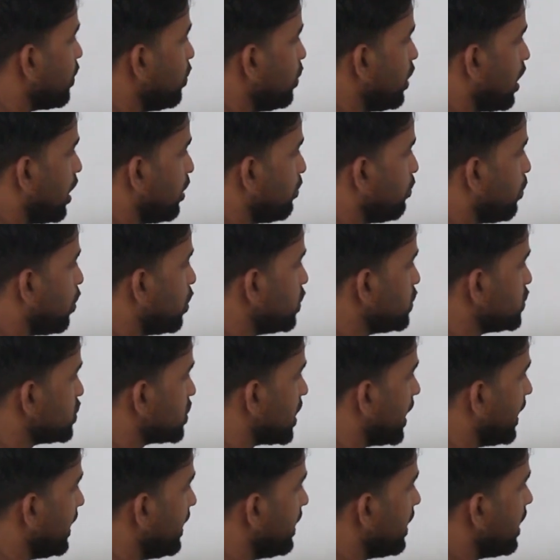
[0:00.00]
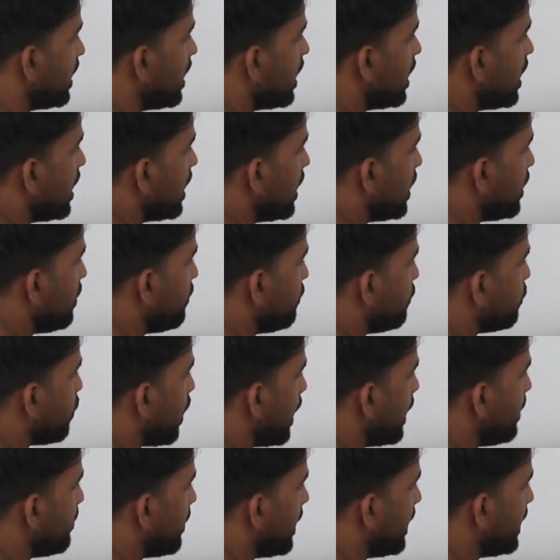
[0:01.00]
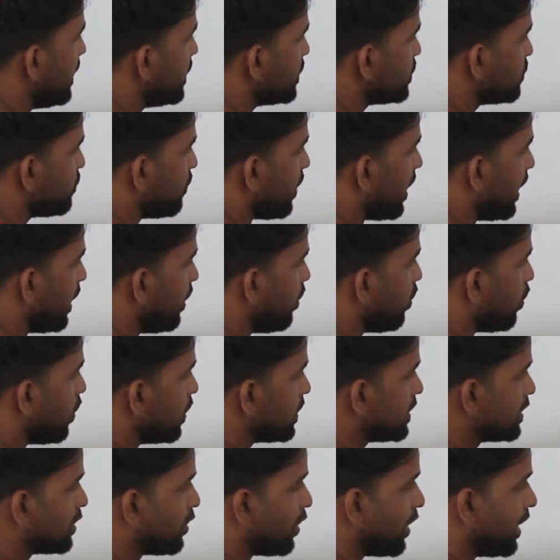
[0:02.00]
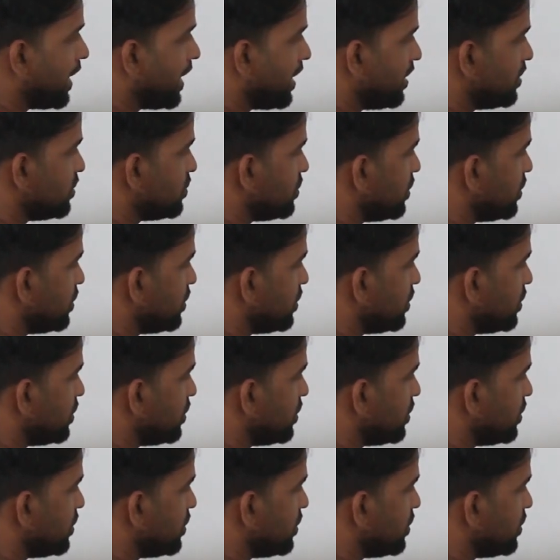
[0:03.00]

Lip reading: root on both sides. If y minus 5 whole square is